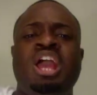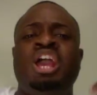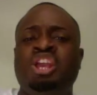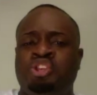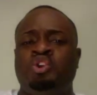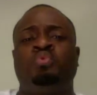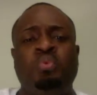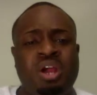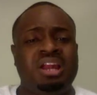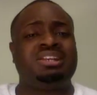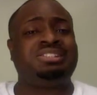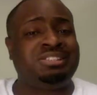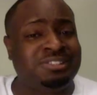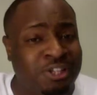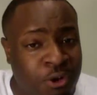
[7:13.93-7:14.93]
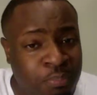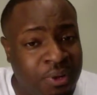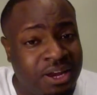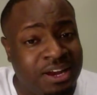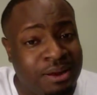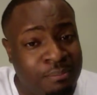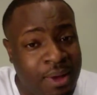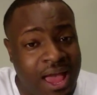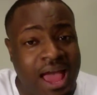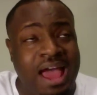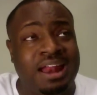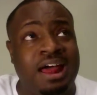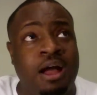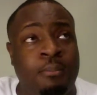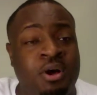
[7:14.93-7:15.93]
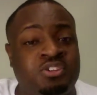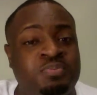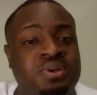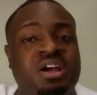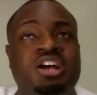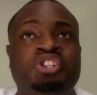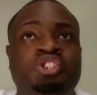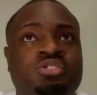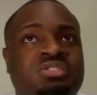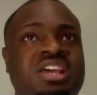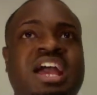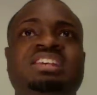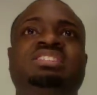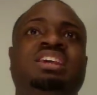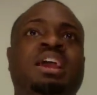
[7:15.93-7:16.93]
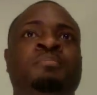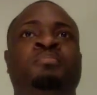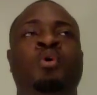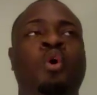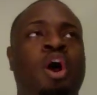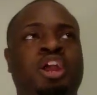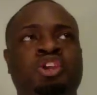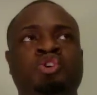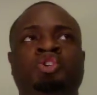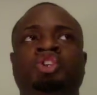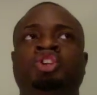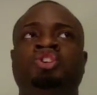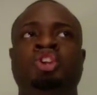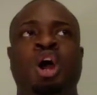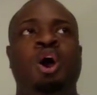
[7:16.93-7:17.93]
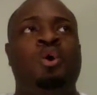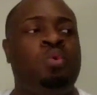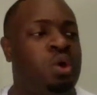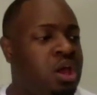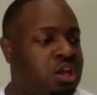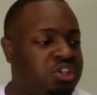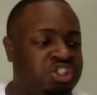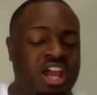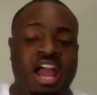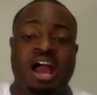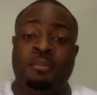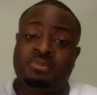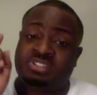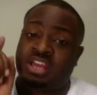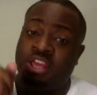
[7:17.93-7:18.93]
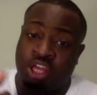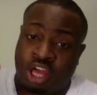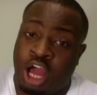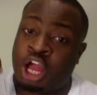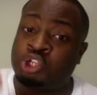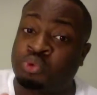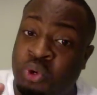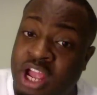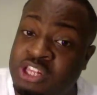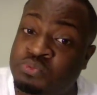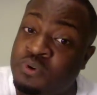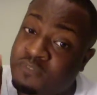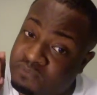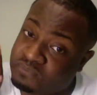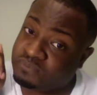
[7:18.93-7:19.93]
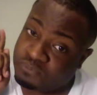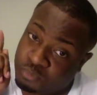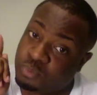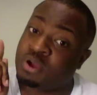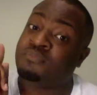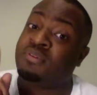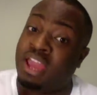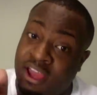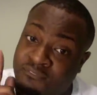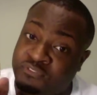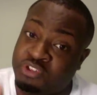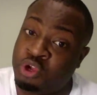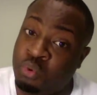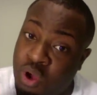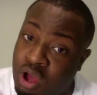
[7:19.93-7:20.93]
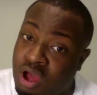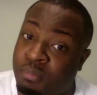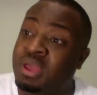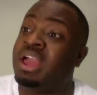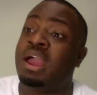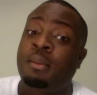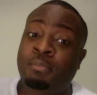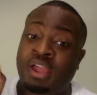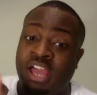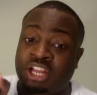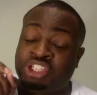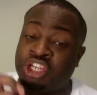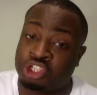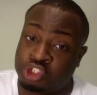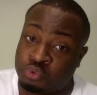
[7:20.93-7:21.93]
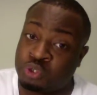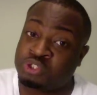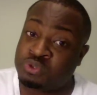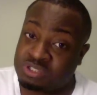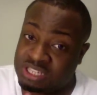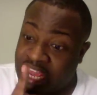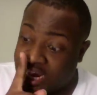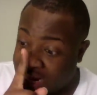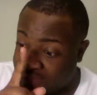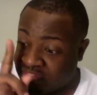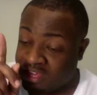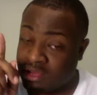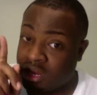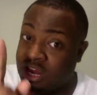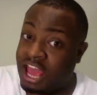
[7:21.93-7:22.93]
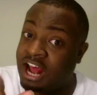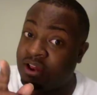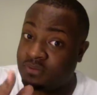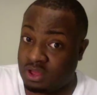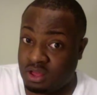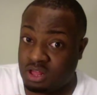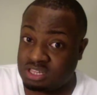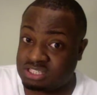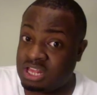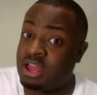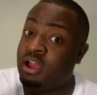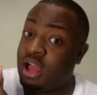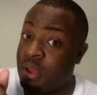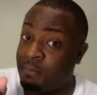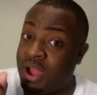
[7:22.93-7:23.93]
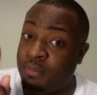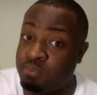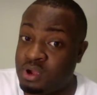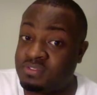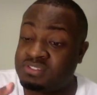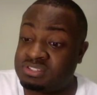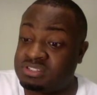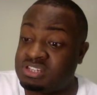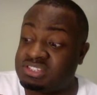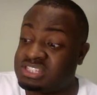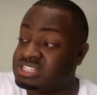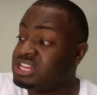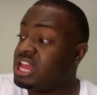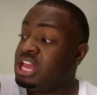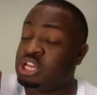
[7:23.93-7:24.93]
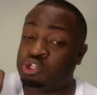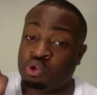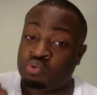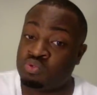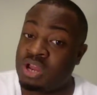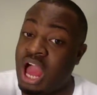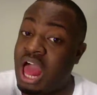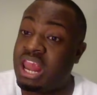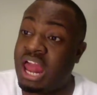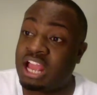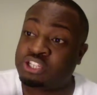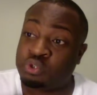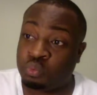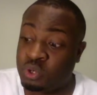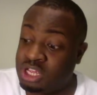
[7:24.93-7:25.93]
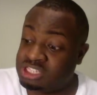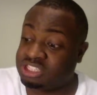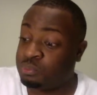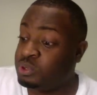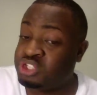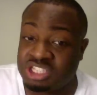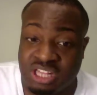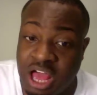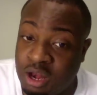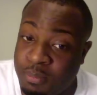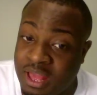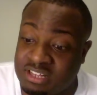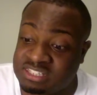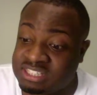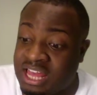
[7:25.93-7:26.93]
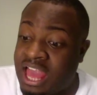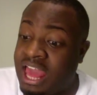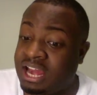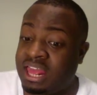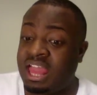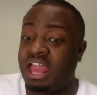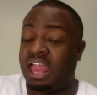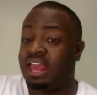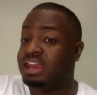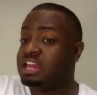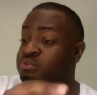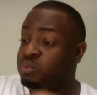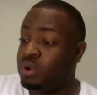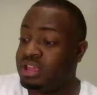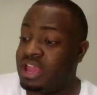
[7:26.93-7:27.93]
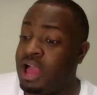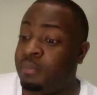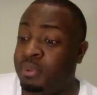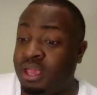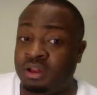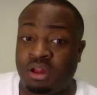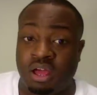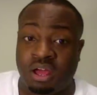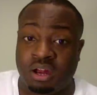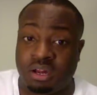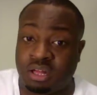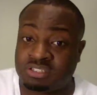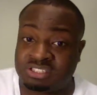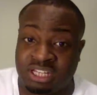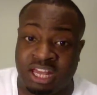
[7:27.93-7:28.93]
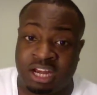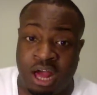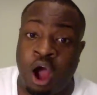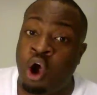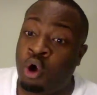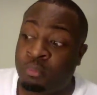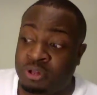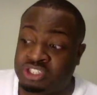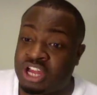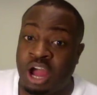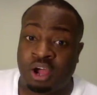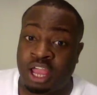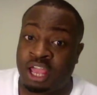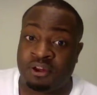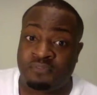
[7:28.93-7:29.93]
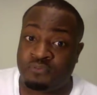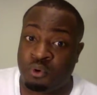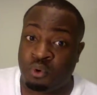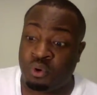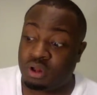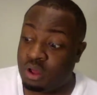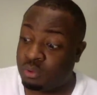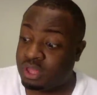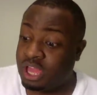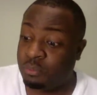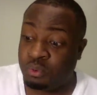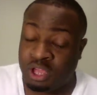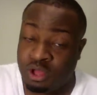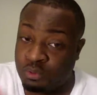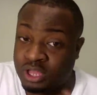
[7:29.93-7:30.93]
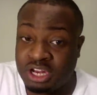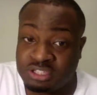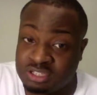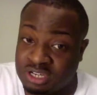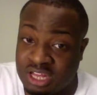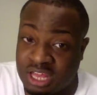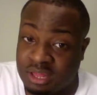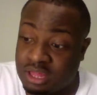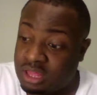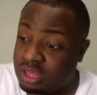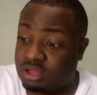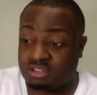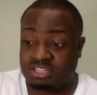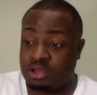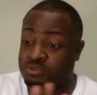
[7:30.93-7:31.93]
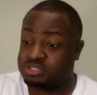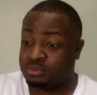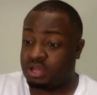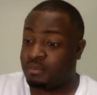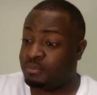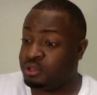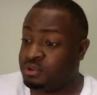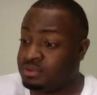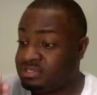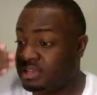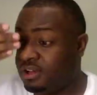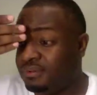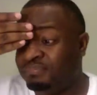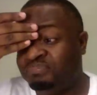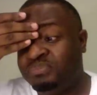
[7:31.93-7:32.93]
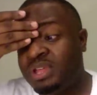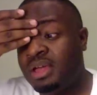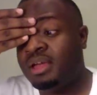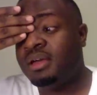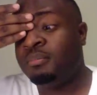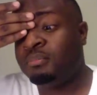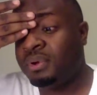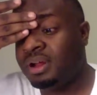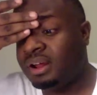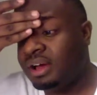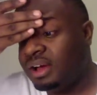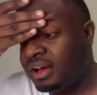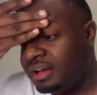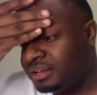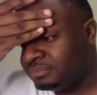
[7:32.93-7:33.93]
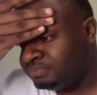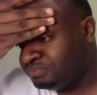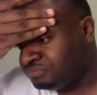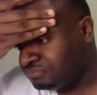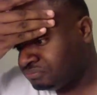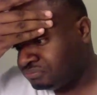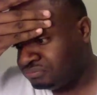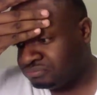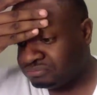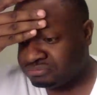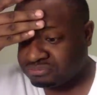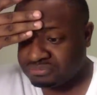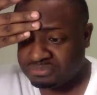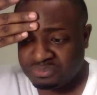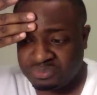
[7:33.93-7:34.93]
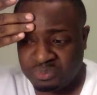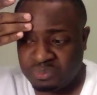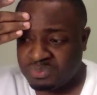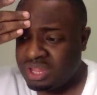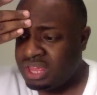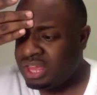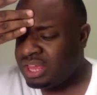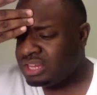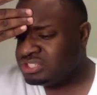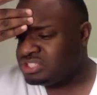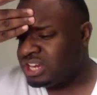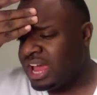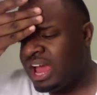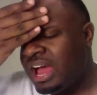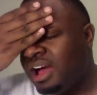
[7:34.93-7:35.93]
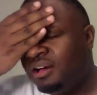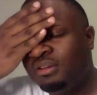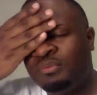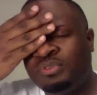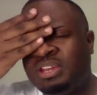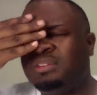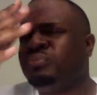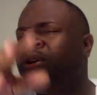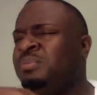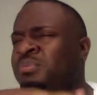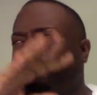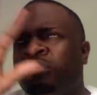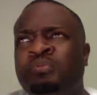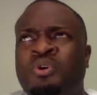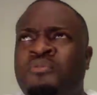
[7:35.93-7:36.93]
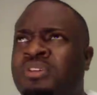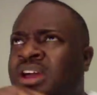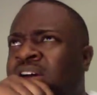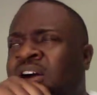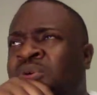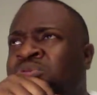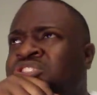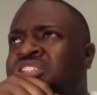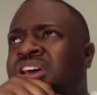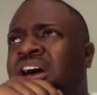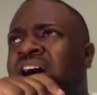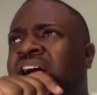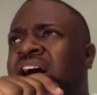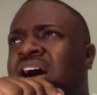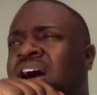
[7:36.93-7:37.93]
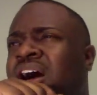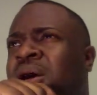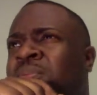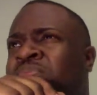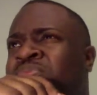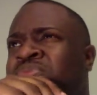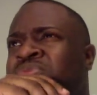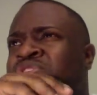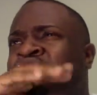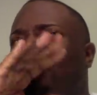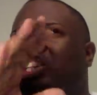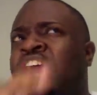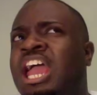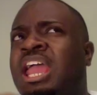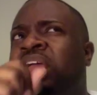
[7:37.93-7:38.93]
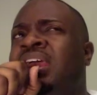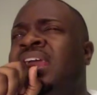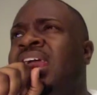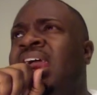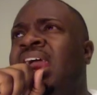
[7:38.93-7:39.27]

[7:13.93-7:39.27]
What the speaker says: you're really stupid in the mind almost because that's important. You should know. Child, I'm going to tell you, contracts will F you up. Pay attention to what you sign. I think a lot of us, my brothers and sisters, do not like to read stuff. We just all about signing. And that's why y'all being staying at home that y'all can't afford. Okay, we ain't going to get into that because that was a couple years ago. But, child, we moving on to Shay.